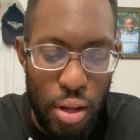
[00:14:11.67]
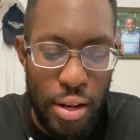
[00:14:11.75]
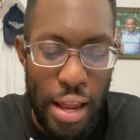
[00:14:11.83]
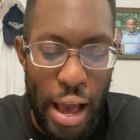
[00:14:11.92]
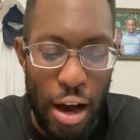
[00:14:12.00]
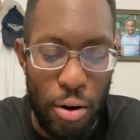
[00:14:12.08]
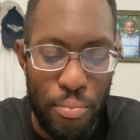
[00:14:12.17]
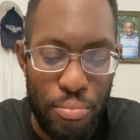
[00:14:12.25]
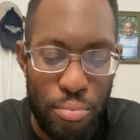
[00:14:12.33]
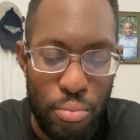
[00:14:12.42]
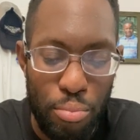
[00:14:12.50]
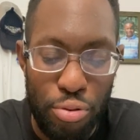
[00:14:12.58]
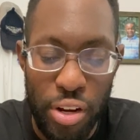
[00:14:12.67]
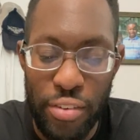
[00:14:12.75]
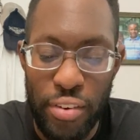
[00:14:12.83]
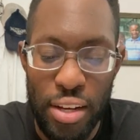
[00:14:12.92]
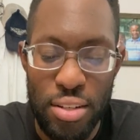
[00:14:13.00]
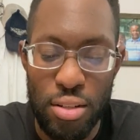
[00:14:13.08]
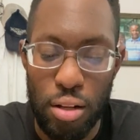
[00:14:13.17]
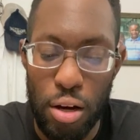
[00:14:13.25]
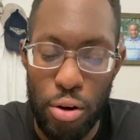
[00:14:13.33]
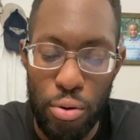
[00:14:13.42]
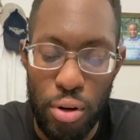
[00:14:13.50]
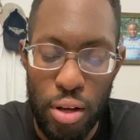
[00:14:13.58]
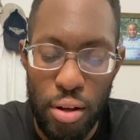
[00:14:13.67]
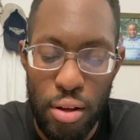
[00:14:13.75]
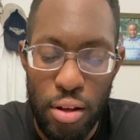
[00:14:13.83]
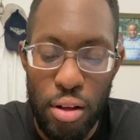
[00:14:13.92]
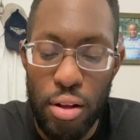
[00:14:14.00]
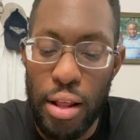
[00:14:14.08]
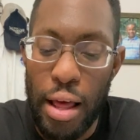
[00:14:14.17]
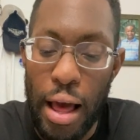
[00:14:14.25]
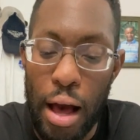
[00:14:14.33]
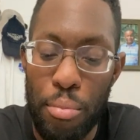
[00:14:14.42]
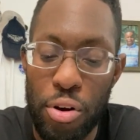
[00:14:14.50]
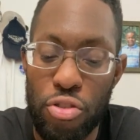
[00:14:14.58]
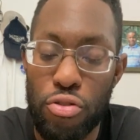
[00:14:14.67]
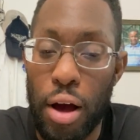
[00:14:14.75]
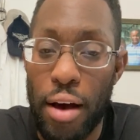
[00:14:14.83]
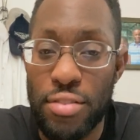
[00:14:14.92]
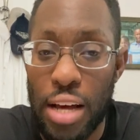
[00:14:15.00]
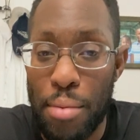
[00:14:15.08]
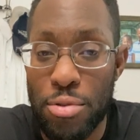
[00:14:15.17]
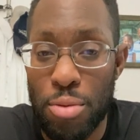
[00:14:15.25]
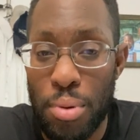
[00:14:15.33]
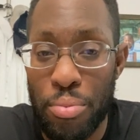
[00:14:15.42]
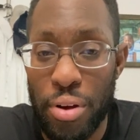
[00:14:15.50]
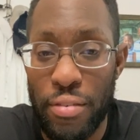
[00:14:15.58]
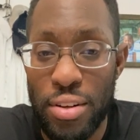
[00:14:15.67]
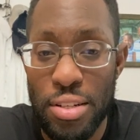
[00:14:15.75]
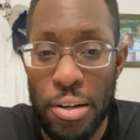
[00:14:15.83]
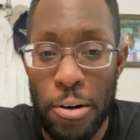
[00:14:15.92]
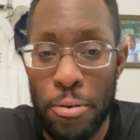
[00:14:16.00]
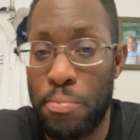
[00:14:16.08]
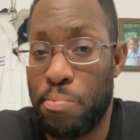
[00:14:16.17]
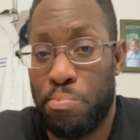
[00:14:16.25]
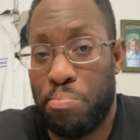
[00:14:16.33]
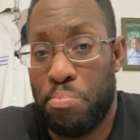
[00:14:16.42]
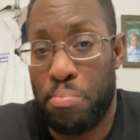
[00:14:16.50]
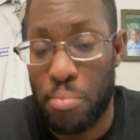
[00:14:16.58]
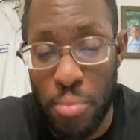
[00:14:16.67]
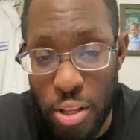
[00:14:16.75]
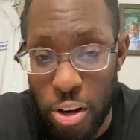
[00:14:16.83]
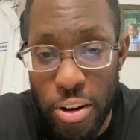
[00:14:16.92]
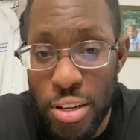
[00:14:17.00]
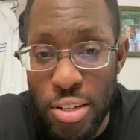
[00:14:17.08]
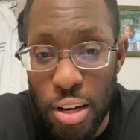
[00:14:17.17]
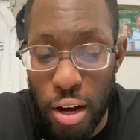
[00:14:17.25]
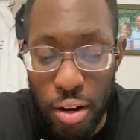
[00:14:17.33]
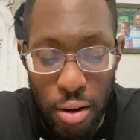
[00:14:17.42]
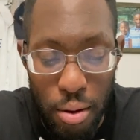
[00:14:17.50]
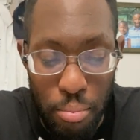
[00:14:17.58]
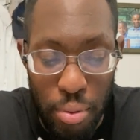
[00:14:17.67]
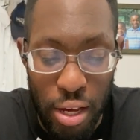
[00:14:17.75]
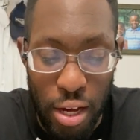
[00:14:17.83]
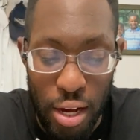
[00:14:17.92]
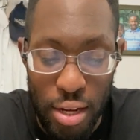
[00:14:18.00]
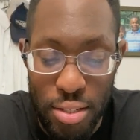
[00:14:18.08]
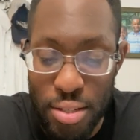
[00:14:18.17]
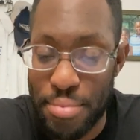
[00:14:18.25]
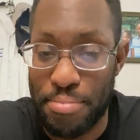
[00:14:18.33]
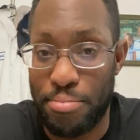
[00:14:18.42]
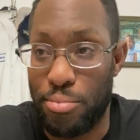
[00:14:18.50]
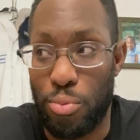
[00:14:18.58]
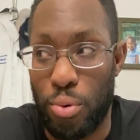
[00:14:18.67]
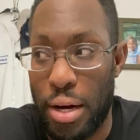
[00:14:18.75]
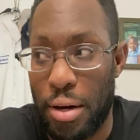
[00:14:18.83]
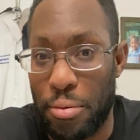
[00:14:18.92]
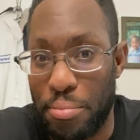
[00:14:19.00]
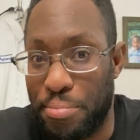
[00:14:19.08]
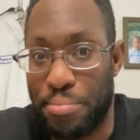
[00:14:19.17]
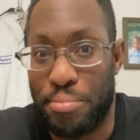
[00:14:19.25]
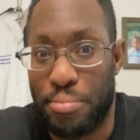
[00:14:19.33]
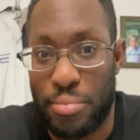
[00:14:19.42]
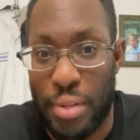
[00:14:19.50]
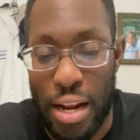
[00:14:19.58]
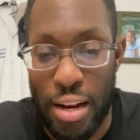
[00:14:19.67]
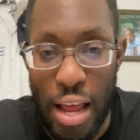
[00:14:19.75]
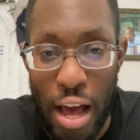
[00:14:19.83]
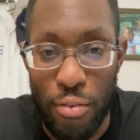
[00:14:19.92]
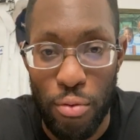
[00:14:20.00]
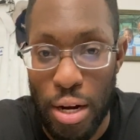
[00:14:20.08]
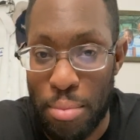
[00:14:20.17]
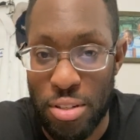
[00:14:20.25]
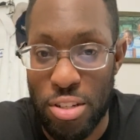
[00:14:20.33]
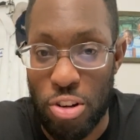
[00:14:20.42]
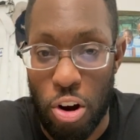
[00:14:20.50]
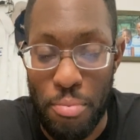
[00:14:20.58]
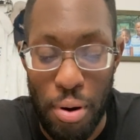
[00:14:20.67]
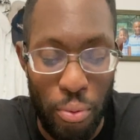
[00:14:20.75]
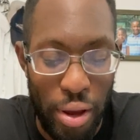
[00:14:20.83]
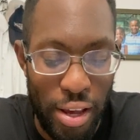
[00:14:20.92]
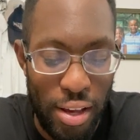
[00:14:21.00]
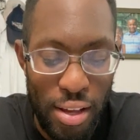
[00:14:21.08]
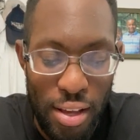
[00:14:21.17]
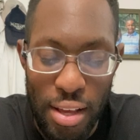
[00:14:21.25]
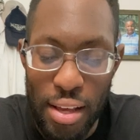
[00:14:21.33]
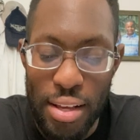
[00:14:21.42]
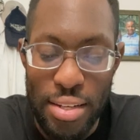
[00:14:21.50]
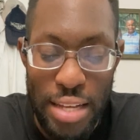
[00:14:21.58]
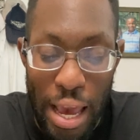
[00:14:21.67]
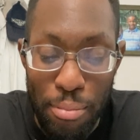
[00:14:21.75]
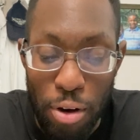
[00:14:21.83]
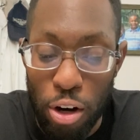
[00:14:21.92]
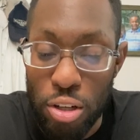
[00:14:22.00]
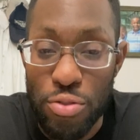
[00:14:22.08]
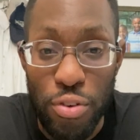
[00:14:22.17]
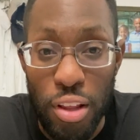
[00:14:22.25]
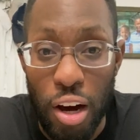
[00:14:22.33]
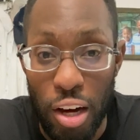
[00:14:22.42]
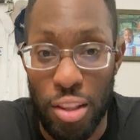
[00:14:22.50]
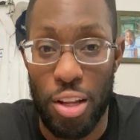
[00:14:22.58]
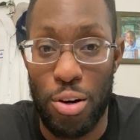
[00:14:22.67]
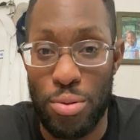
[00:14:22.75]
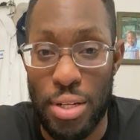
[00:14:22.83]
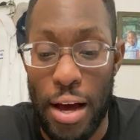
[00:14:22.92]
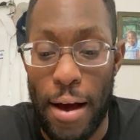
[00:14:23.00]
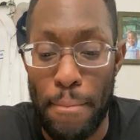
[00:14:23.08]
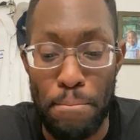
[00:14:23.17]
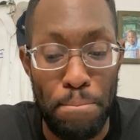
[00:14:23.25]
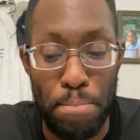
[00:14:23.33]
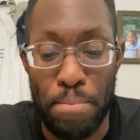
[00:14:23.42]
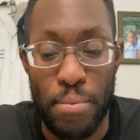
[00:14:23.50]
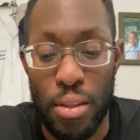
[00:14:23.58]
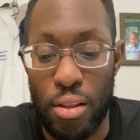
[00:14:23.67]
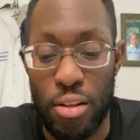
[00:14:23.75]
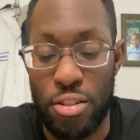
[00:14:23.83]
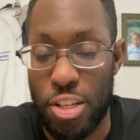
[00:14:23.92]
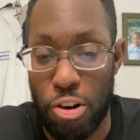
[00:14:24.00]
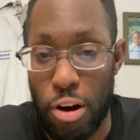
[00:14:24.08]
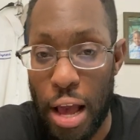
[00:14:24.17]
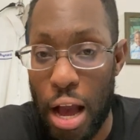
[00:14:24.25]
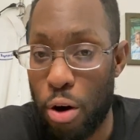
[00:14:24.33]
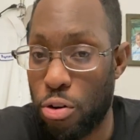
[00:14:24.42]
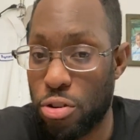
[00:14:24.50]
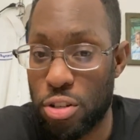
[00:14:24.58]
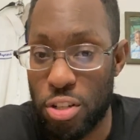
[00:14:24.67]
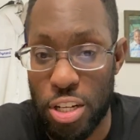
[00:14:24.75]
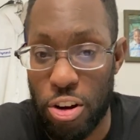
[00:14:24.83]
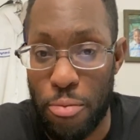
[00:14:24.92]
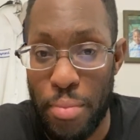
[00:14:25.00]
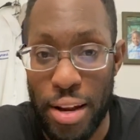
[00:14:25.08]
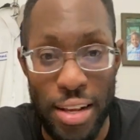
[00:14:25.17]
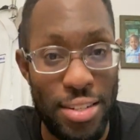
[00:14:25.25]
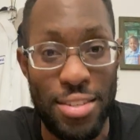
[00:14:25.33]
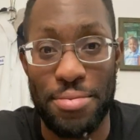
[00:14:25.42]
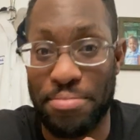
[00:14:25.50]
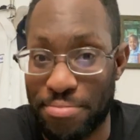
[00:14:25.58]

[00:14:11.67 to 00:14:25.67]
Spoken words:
Now, previous load, how much drive time is on my previous load? There is none because, well, I didn't have one. I'm just starting my week. Same goes for the unload time. 0 hours, 0 minutes.